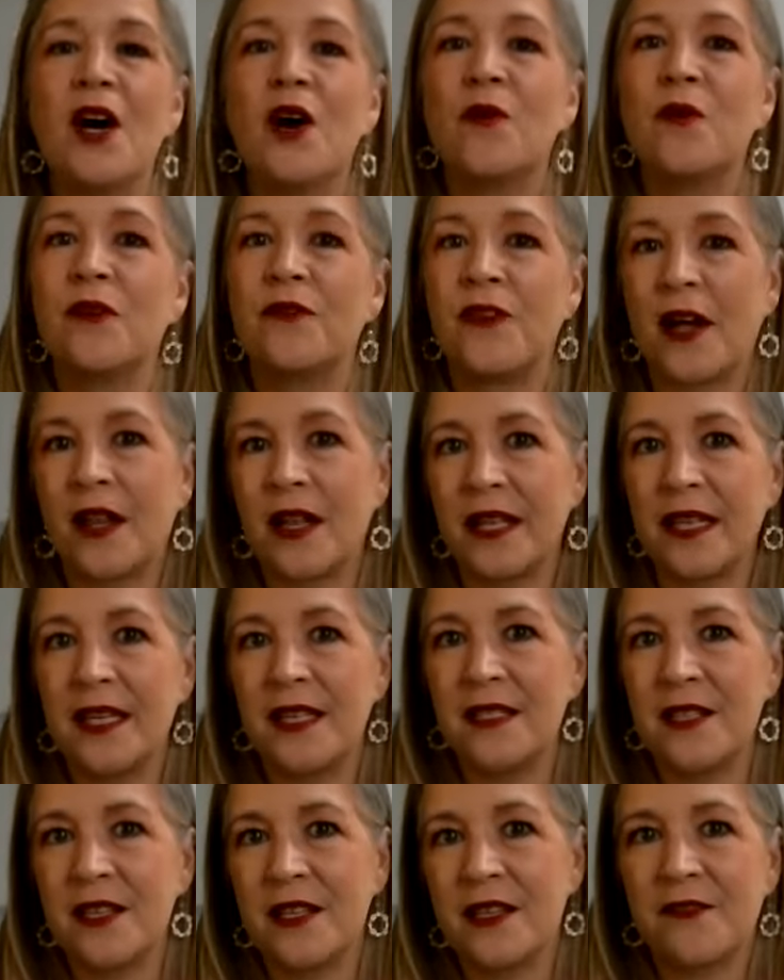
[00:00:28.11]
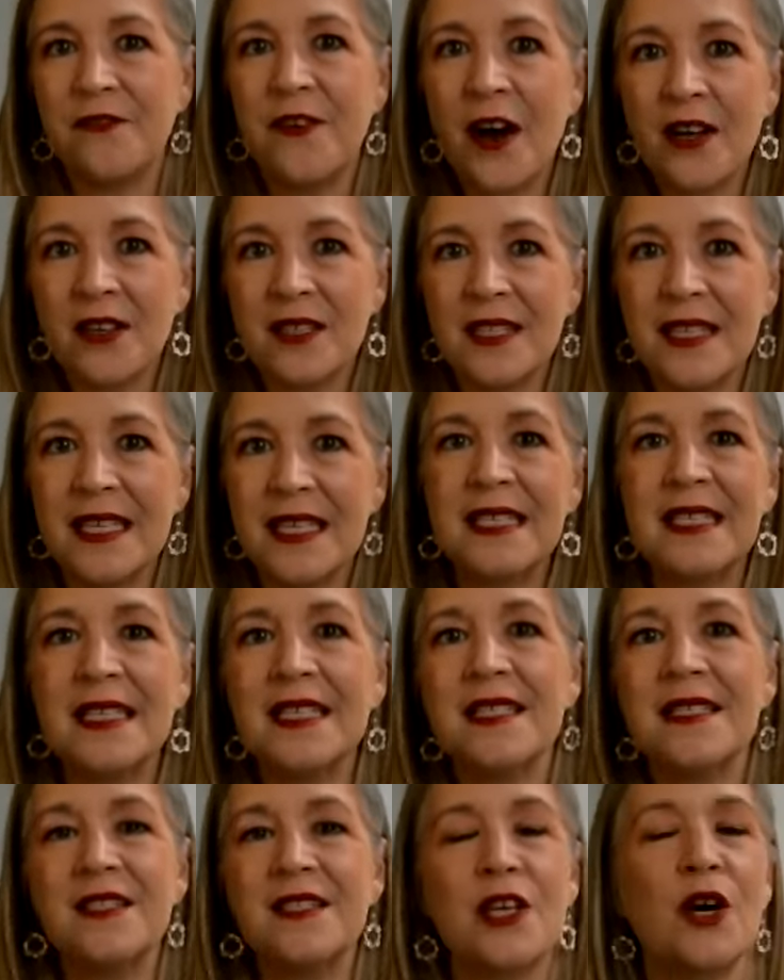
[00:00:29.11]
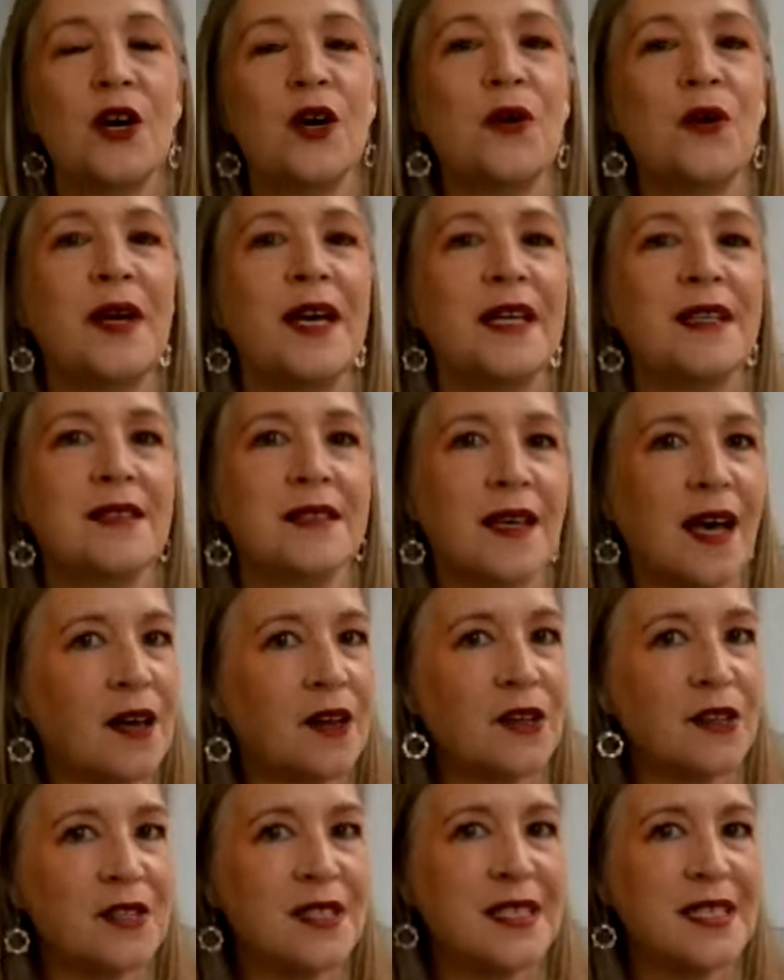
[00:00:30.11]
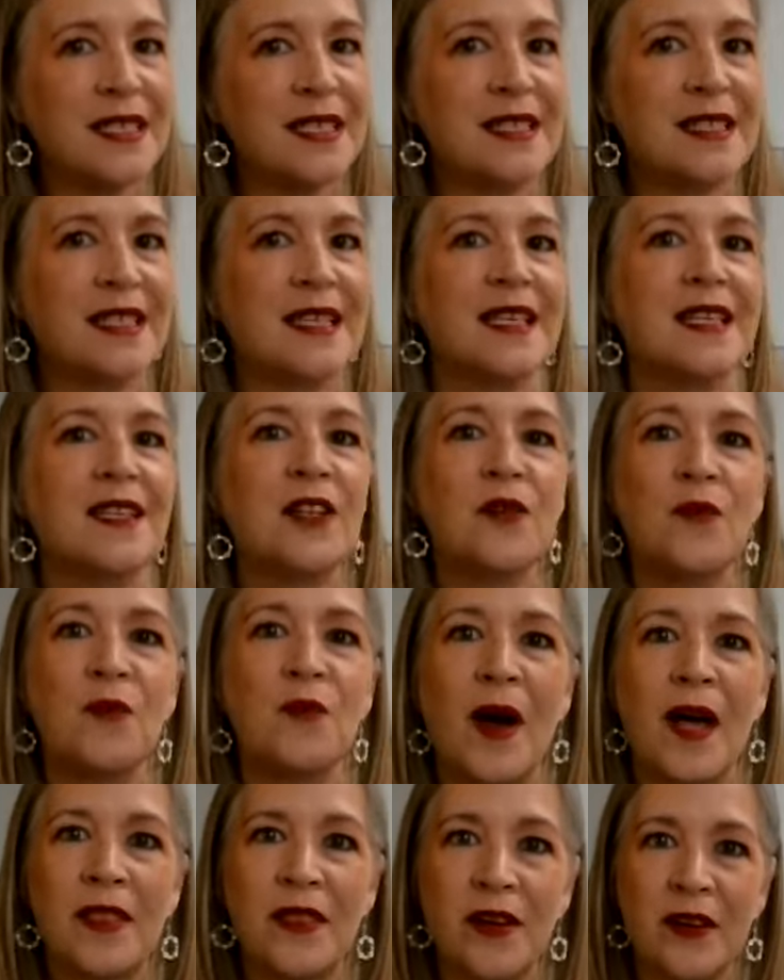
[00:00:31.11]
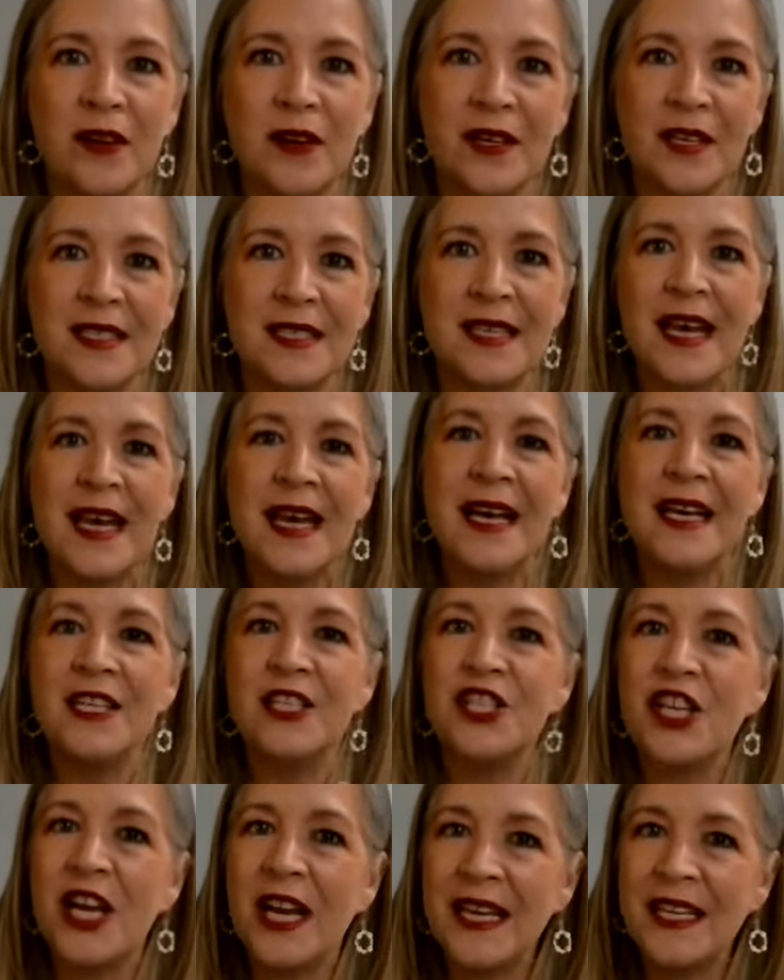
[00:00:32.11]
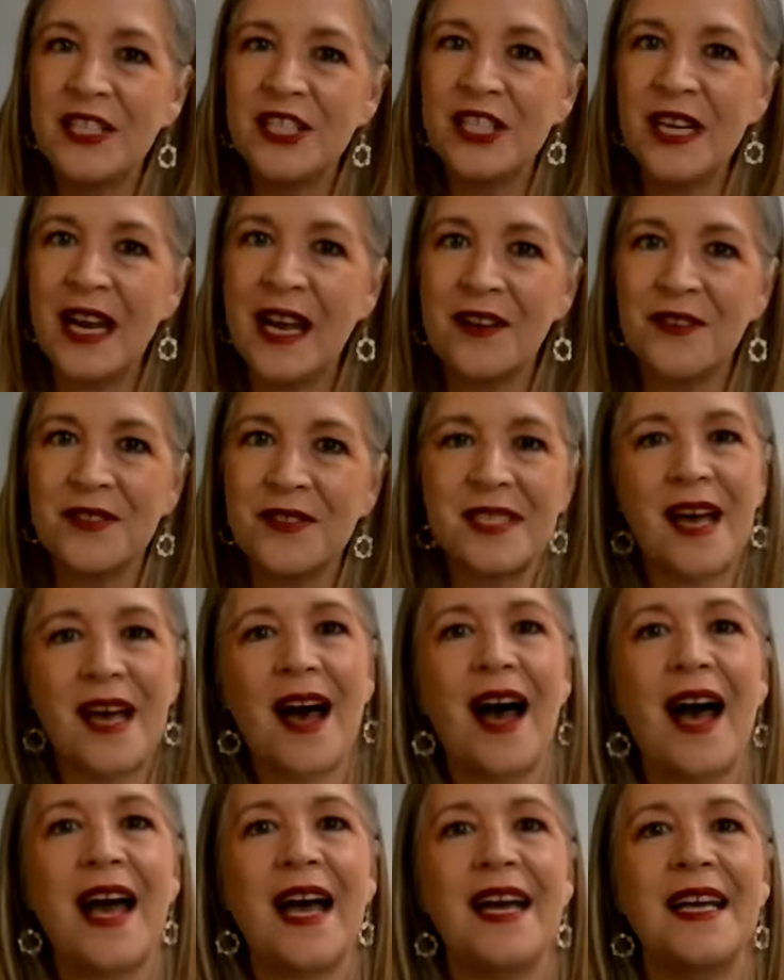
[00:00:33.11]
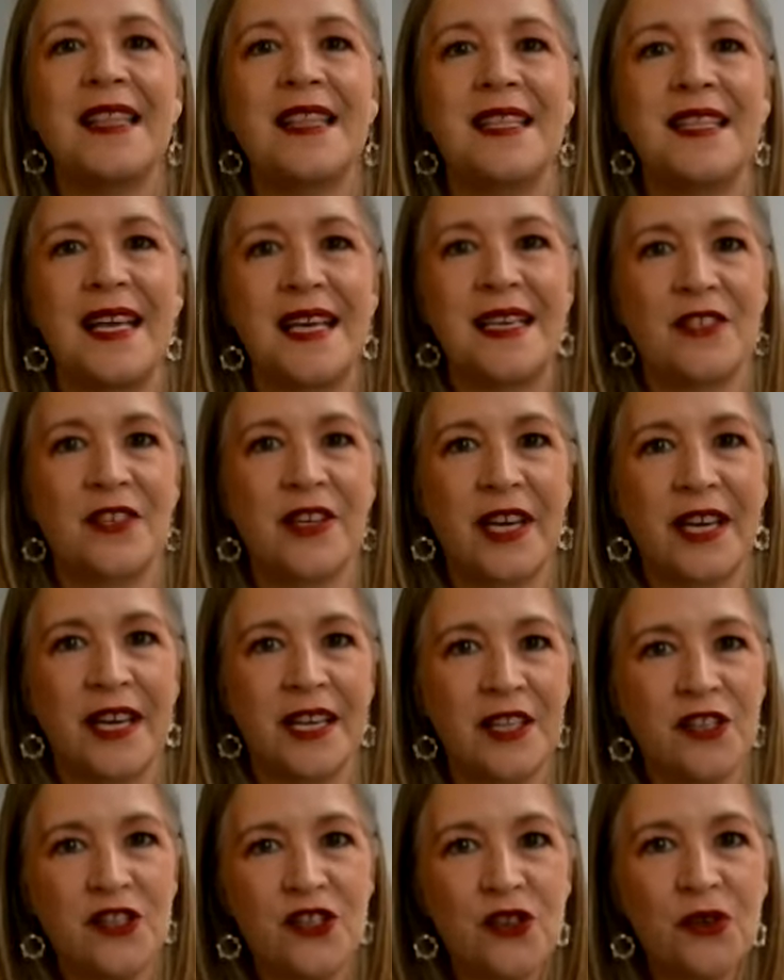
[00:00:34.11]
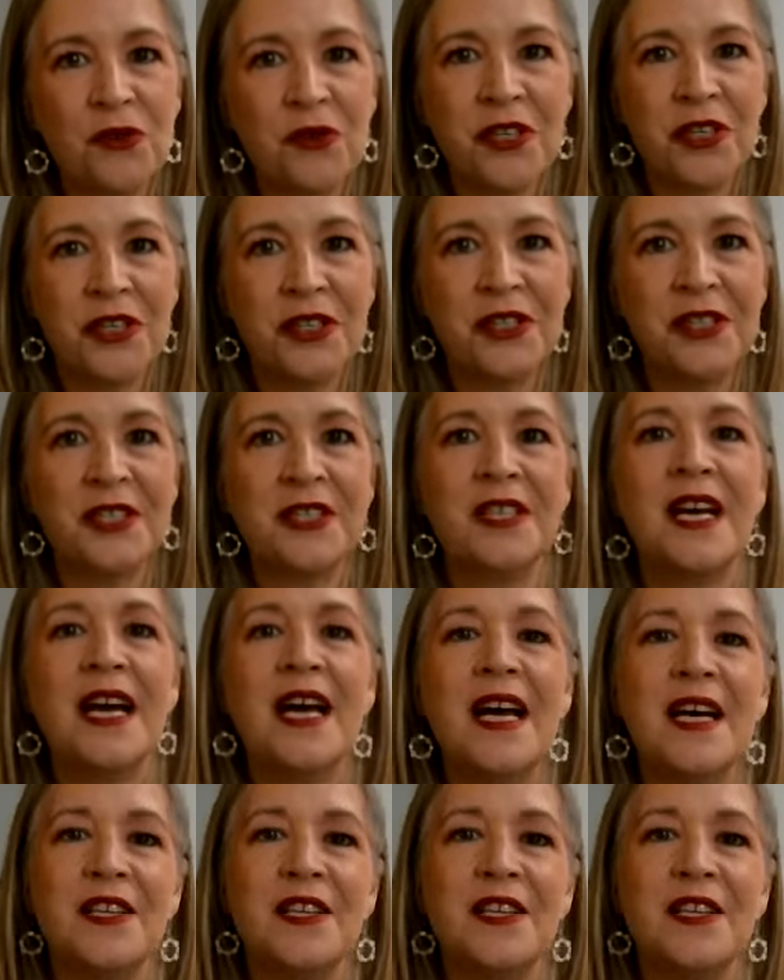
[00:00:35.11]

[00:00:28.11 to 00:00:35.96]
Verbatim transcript: We're falling into the fall season. So it's cuddle season. The weather is changing outside. The days are getting shorter.